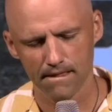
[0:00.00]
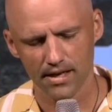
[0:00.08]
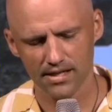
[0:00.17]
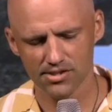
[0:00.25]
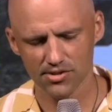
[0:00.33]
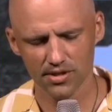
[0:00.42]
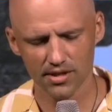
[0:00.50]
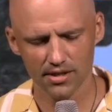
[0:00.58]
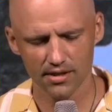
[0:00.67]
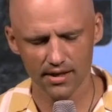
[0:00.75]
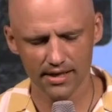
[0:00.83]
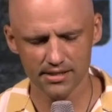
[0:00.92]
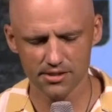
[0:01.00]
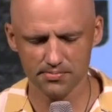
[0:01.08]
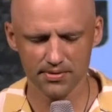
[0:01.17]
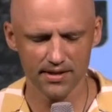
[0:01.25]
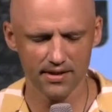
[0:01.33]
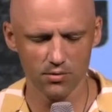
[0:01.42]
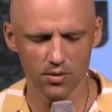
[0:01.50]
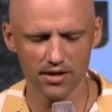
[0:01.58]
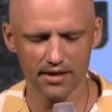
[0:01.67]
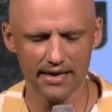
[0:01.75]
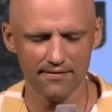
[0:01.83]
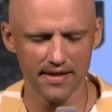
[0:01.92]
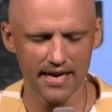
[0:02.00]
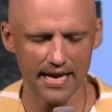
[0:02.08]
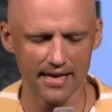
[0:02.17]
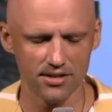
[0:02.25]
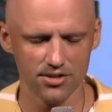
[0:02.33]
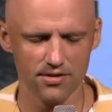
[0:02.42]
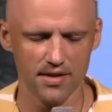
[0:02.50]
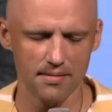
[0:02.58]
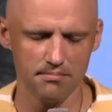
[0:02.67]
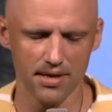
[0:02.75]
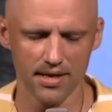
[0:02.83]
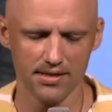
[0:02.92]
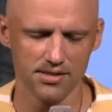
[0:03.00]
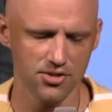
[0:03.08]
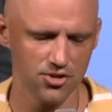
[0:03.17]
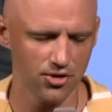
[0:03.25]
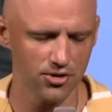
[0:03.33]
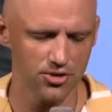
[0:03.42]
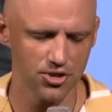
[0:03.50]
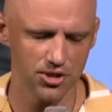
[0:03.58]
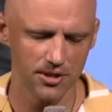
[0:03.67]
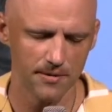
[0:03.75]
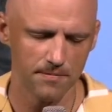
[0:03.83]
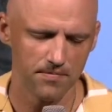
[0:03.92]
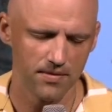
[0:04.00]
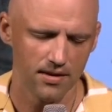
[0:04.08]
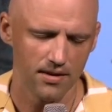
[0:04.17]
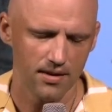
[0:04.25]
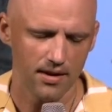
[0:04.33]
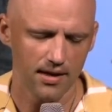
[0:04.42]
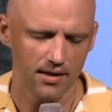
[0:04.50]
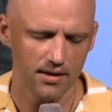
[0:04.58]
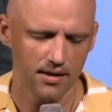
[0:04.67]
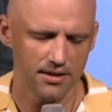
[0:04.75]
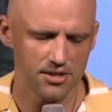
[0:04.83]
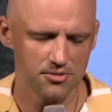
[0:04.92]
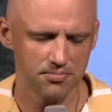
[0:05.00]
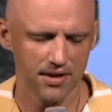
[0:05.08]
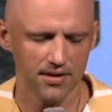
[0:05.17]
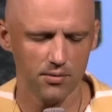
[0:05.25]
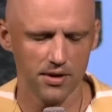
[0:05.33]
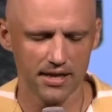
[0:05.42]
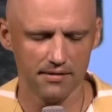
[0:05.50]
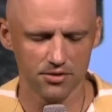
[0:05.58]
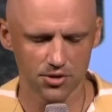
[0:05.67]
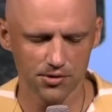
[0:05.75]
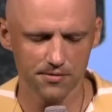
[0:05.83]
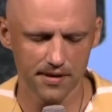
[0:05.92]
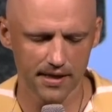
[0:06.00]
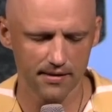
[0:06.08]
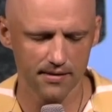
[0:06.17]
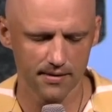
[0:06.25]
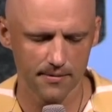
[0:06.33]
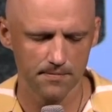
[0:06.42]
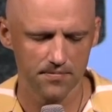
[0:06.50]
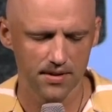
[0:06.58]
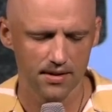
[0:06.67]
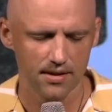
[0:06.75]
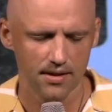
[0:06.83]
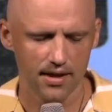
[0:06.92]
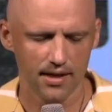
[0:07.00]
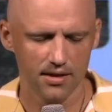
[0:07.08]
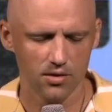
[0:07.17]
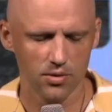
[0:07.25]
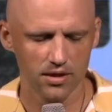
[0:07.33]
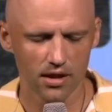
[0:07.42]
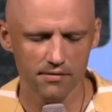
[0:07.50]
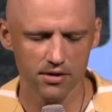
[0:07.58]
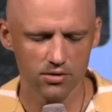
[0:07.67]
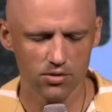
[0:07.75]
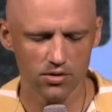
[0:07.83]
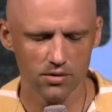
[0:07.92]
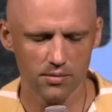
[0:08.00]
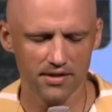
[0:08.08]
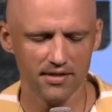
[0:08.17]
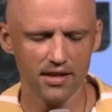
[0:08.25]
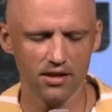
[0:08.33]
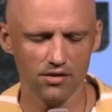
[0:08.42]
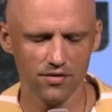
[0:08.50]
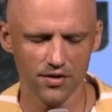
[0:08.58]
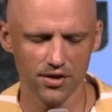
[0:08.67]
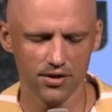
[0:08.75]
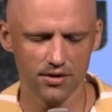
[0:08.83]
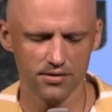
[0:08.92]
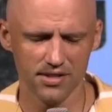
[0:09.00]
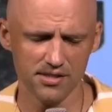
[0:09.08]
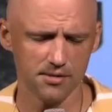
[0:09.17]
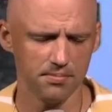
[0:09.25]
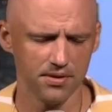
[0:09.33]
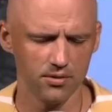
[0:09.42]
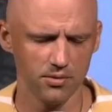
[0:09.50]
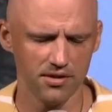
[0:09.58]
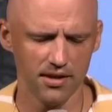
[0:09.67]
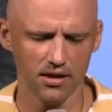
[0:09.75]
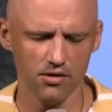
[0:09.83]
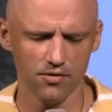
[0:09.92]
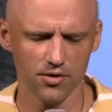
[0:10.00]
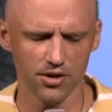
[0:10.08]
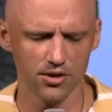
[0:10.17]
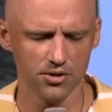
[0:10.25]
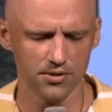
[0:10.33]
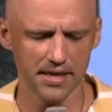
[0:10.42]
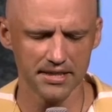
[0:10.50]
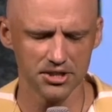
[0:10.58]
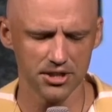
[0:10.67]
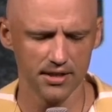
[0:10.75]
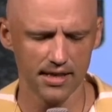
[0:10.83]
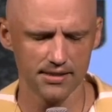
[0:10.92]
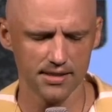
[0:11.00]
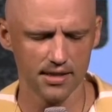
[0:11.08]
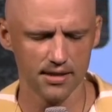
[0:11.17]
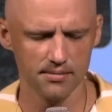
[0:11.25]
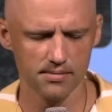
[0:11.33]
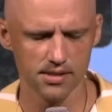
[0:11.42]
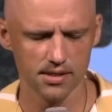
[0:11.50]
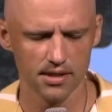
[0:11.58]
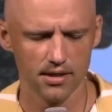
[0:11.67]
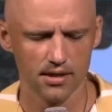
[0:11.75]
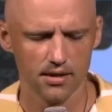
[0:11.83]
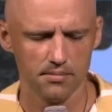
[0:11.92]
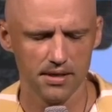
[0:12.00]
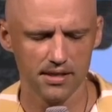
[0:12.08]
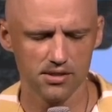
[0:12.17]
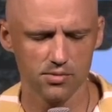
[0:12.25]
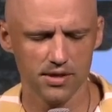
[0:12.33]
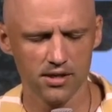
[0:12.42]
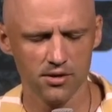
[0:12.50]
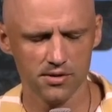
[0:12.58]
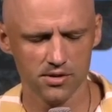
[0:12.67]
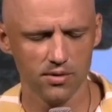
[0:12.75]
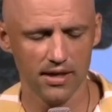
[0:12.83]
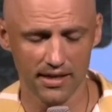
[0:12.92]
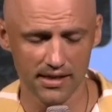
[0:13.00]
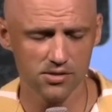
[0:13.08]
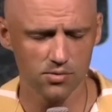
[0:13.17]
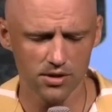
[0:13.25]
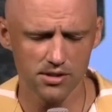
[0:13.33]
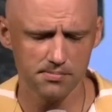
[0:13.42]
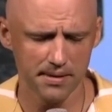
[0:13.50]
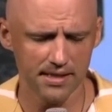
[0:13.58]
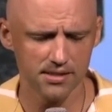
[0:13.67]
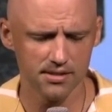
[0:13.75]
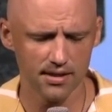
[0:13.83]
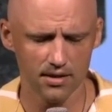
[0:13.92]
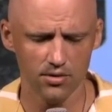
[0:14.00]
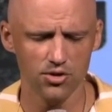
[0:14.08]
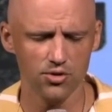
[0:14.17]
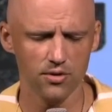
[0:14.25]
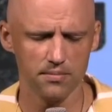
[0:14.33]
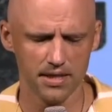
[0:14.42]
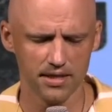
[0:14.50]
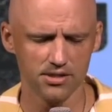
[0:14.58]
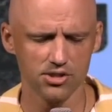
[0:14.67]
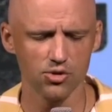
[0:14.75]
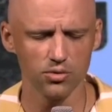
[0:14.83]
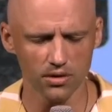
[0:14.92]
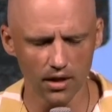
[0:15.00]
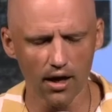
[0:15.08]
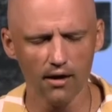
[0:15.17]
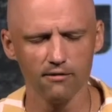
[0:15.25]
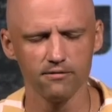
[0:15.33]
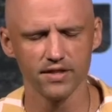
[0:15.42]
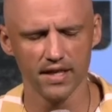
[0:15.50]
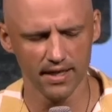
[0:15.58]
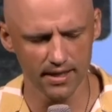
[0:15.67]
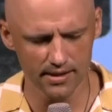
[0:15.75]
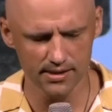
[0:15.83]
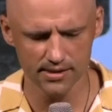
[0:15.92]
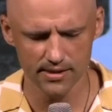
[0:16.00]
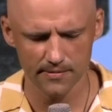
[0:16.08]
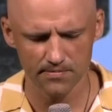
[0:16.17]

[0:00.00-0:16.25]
And so, God, I just pray that we could have that attitude, that bent as a church. And I just pray that we could have true faith. And we love you, Lord, and we thank you for your discipline. We thank you for your correction at times because we know it is what's best. And you do it because you love us.